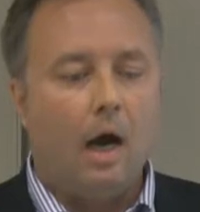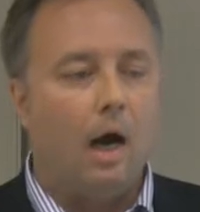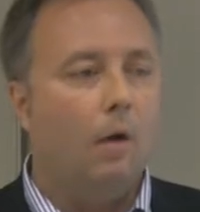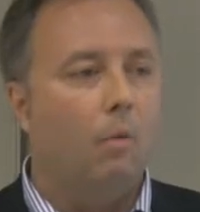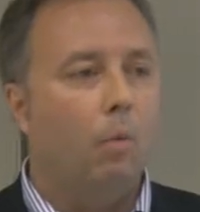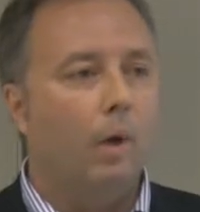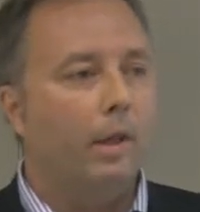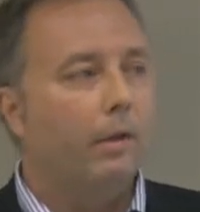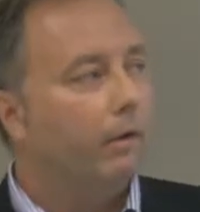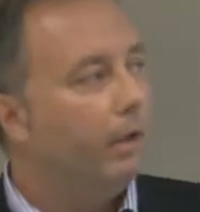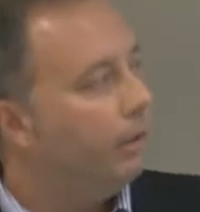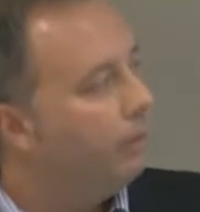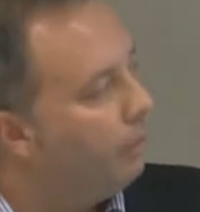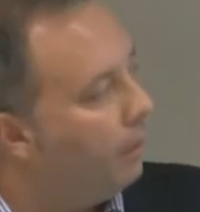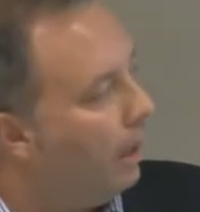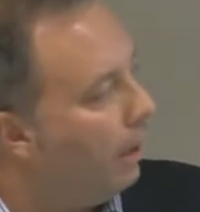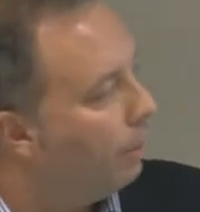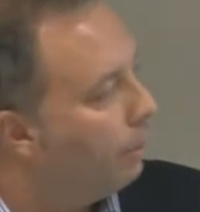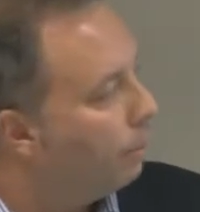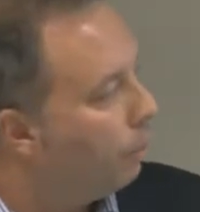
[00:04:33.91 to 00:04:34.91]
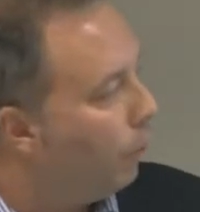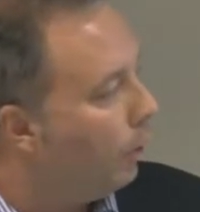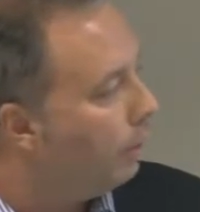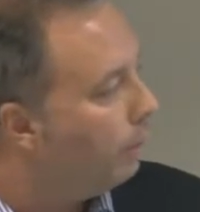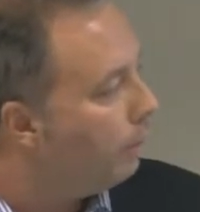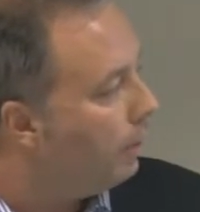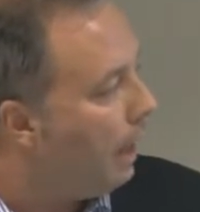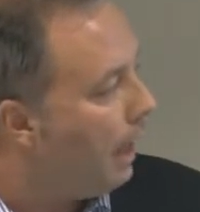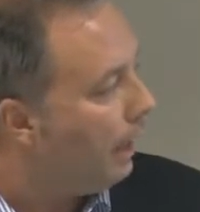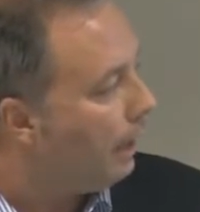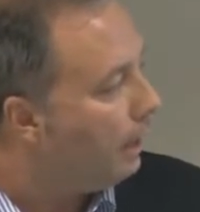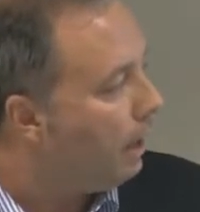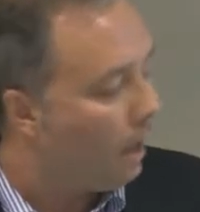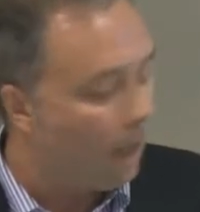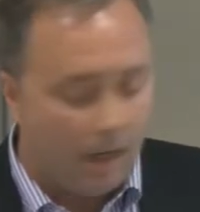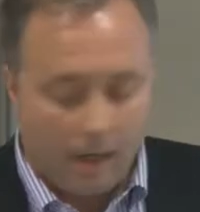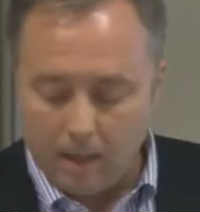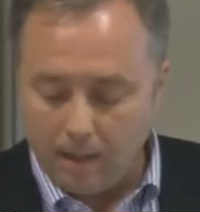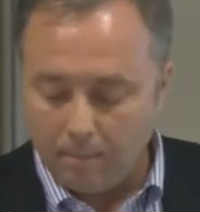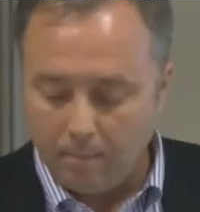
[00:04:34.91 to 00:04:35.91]
uh, whether it's
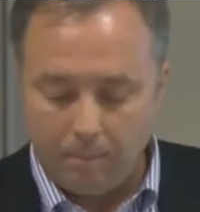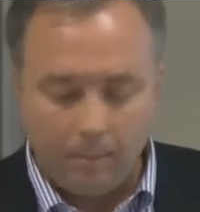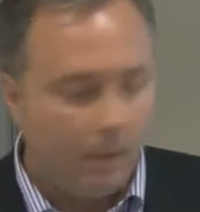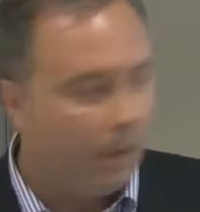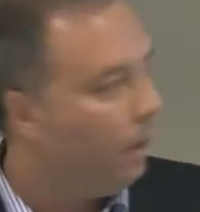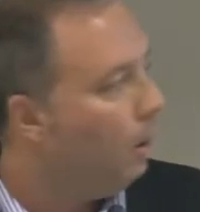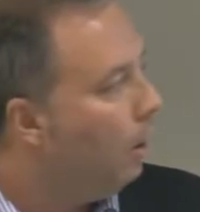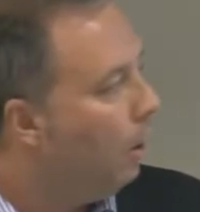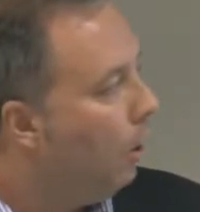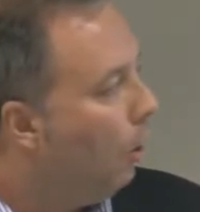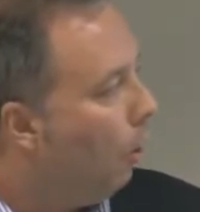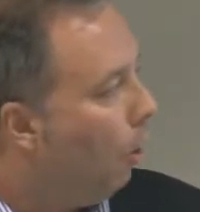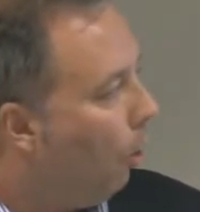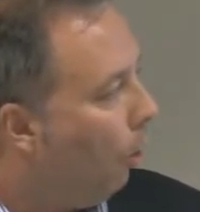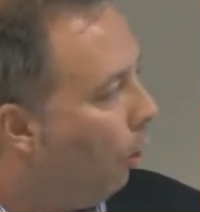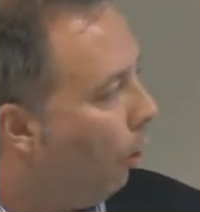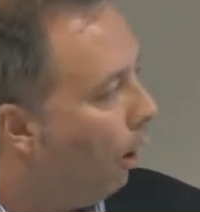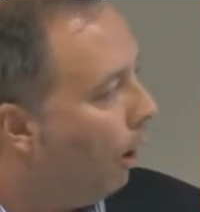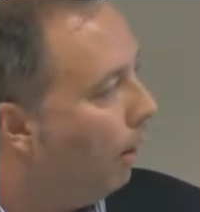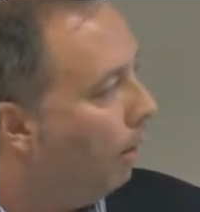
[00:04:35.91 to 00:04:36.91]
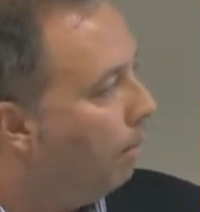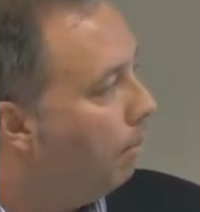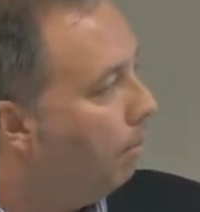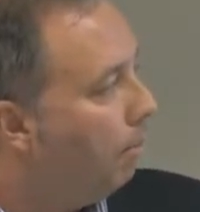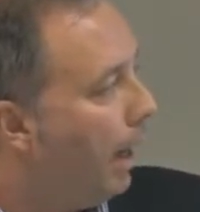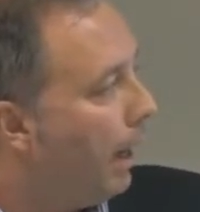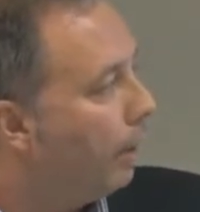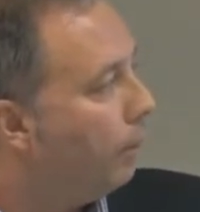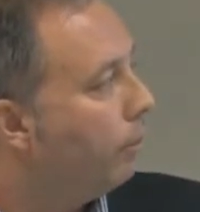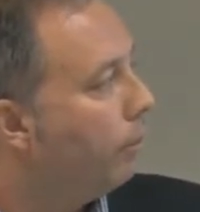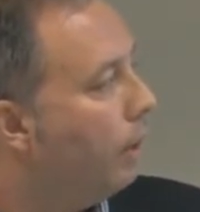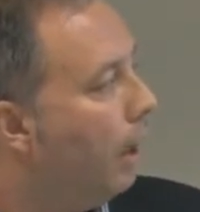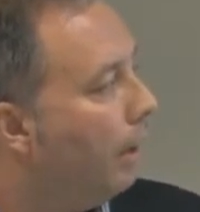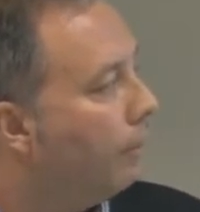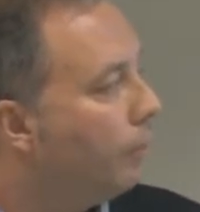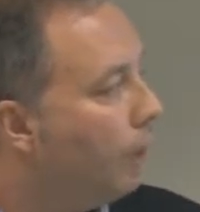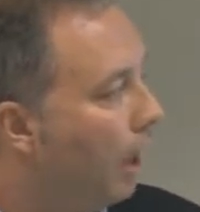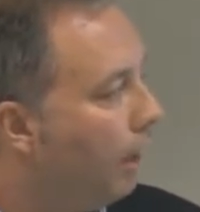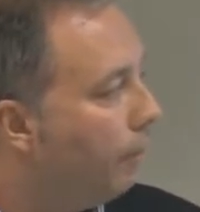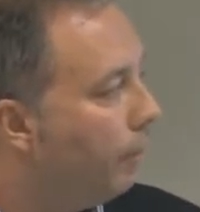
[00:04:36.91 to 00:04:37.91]
Salesforce.com or
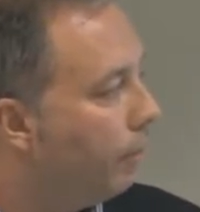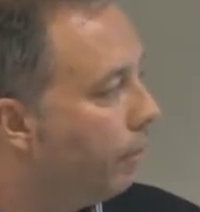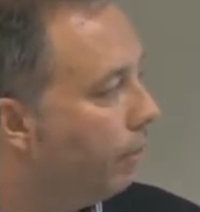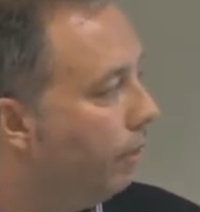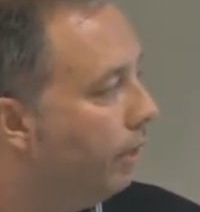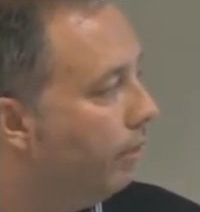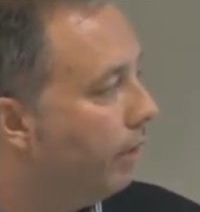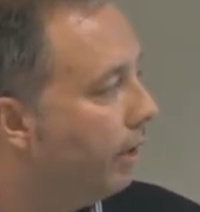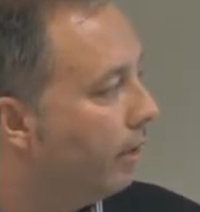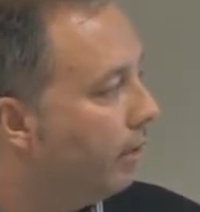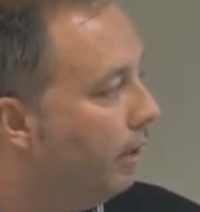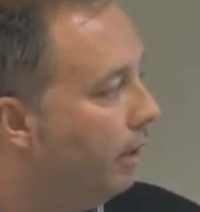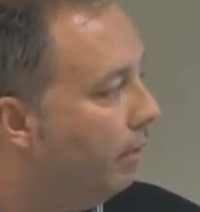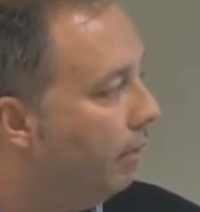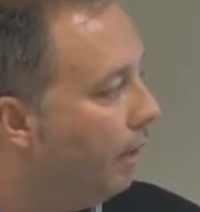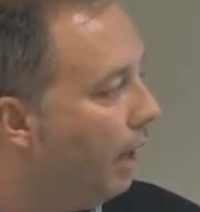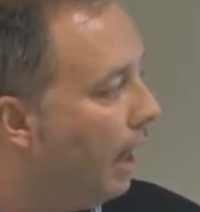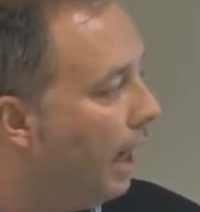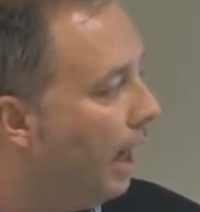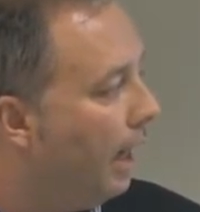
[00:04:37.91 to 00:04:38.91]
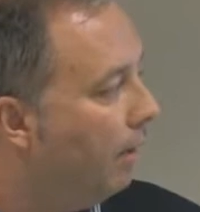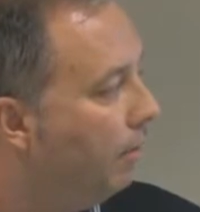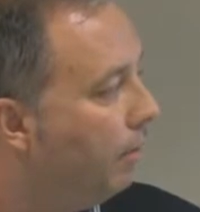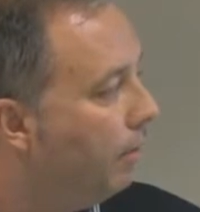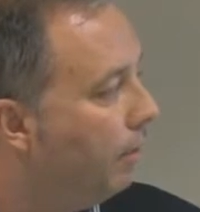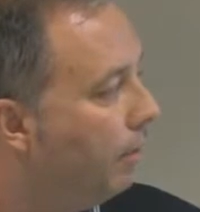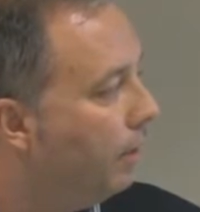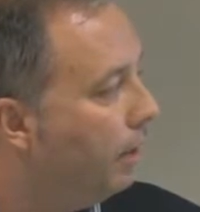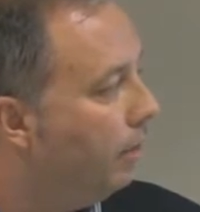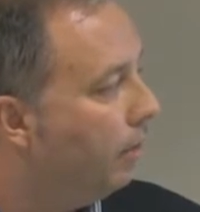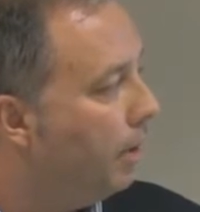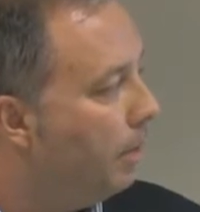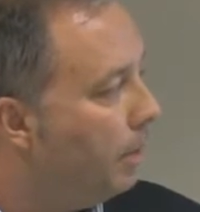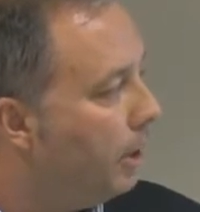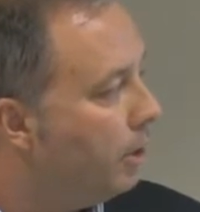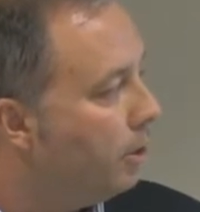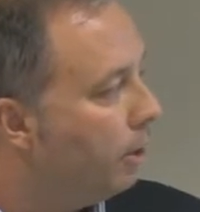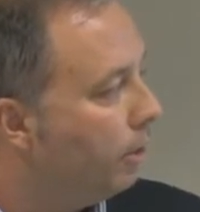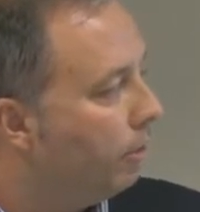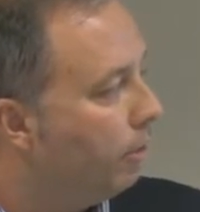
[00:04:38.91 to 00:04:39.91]
Microsoft Office 365, these
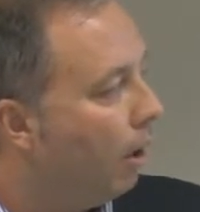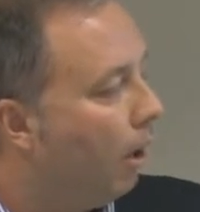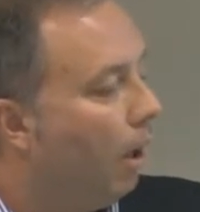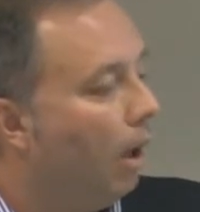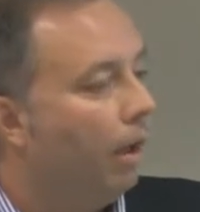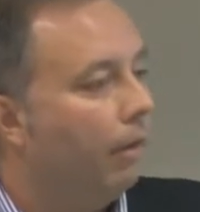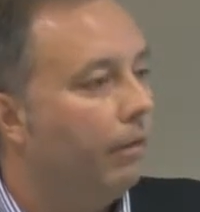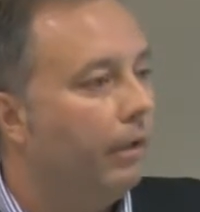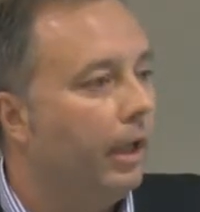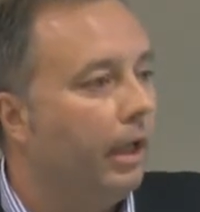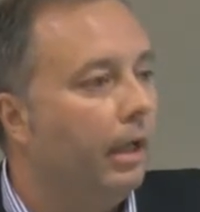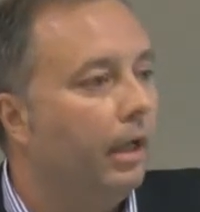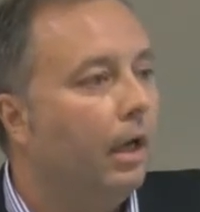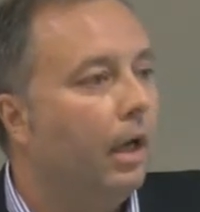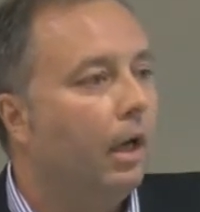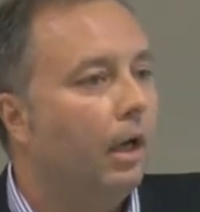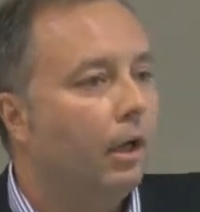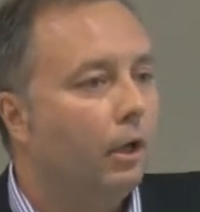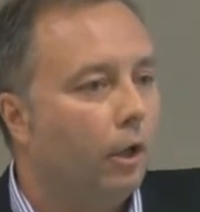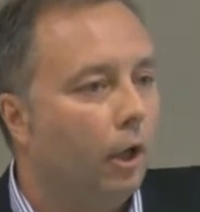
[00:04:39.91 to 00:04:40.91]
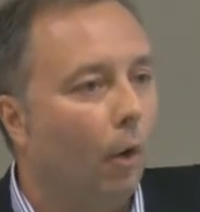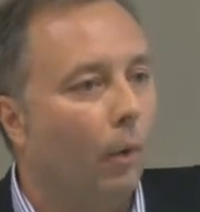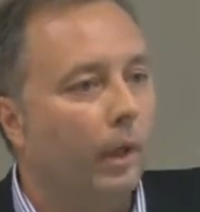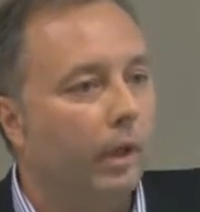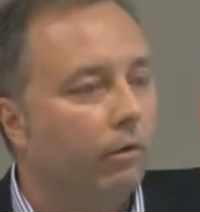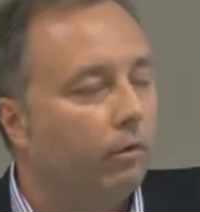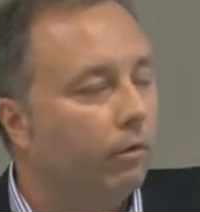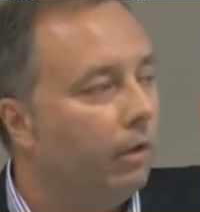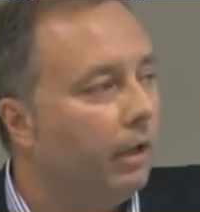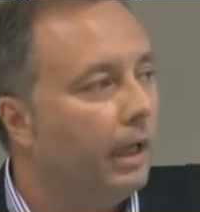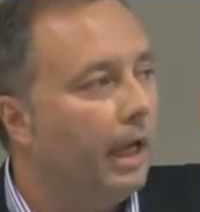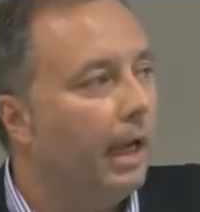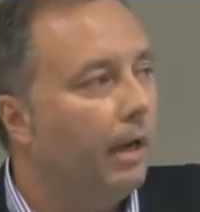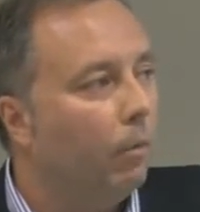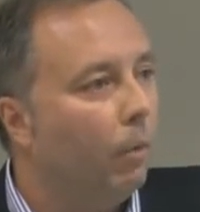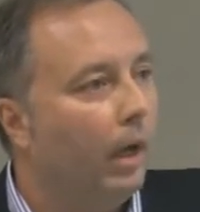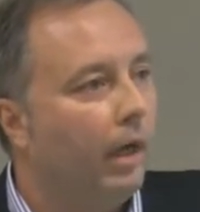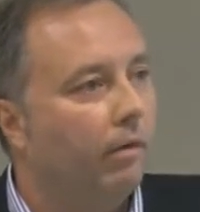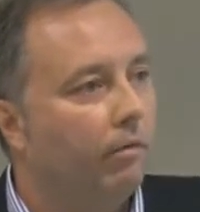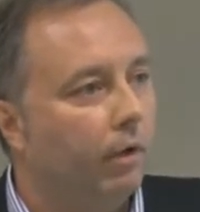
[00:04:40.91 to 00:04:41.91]
images are the going through the
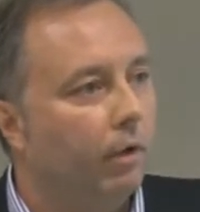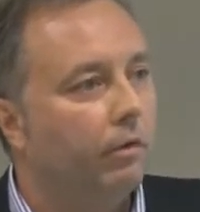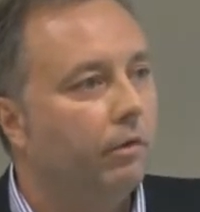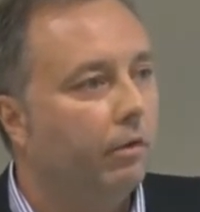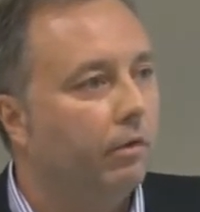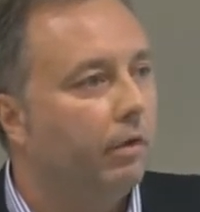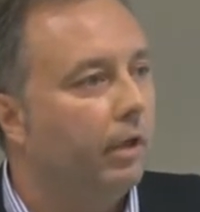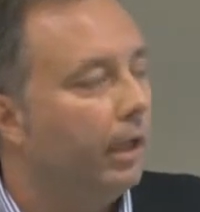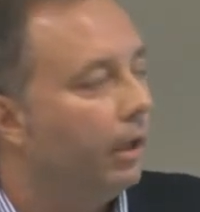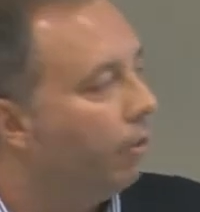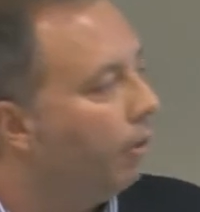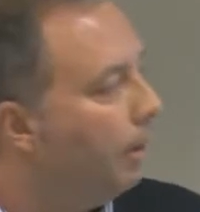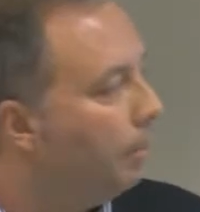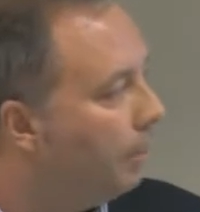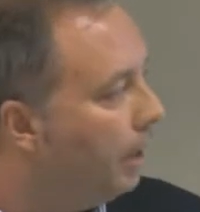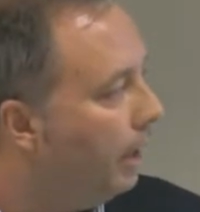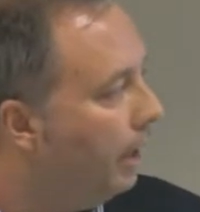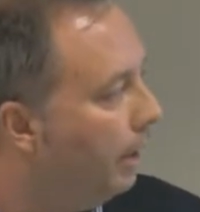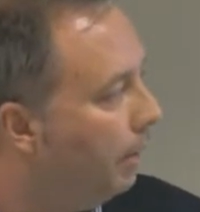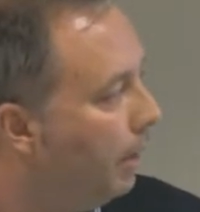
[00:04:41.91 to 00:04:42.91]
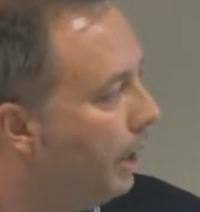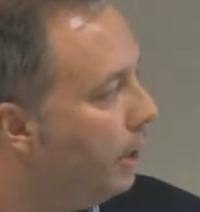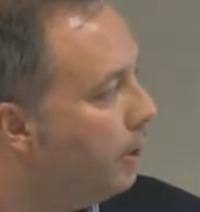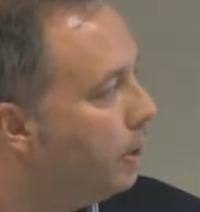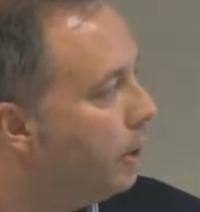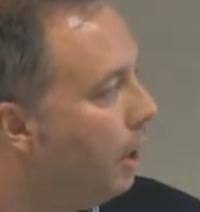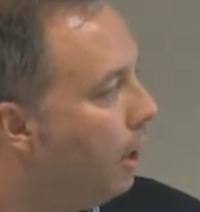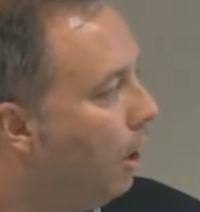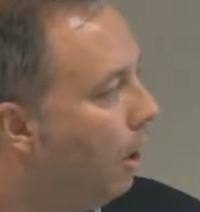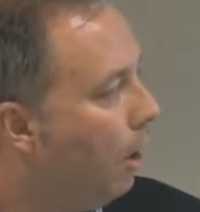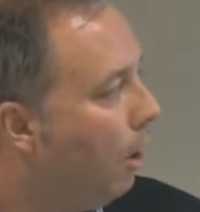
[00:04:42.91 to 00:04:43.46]
gateway versus the encrypted image,